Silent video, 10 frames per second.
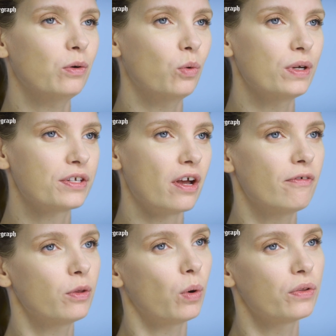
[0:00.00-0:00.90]
always go
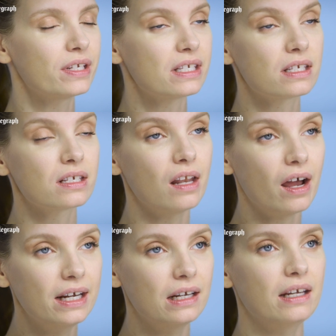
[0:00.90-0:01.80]
for the one that's
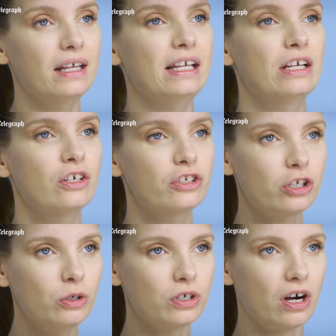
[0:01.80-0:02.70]
slightly
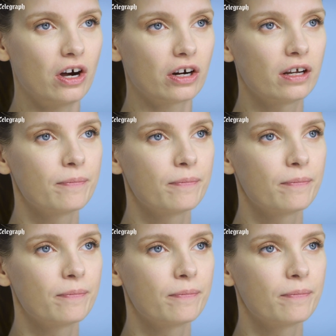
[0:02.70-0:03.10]
too dark.